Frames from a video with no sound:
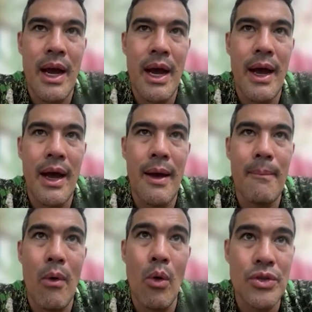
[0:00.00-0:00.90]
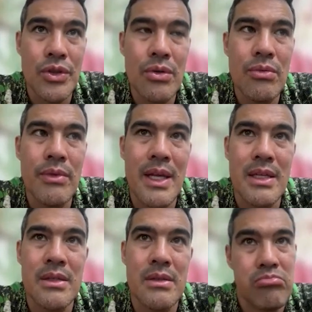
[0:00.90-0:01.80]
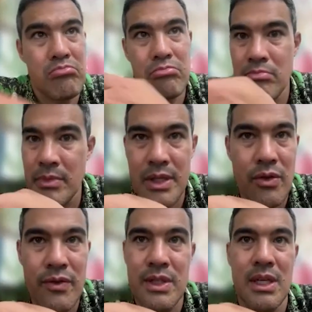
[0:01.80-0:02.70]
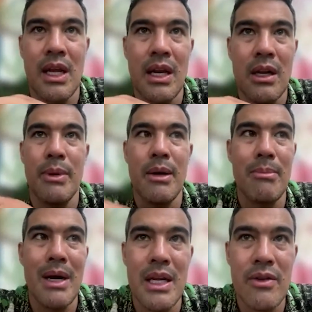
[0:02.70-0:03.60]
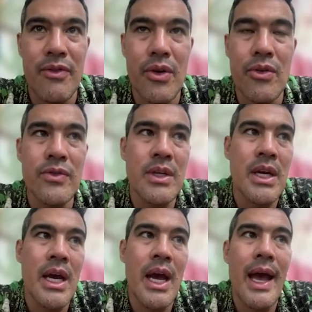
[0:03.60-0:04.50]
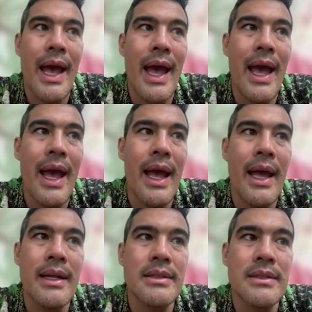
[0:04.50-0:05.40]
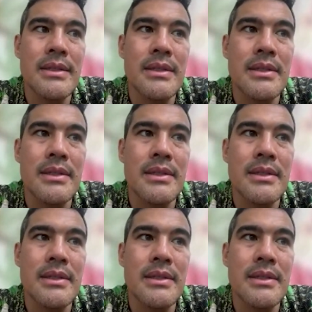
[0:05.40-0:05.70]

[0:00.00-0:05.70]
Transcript: Also, there's obviously a little bit of money involved, and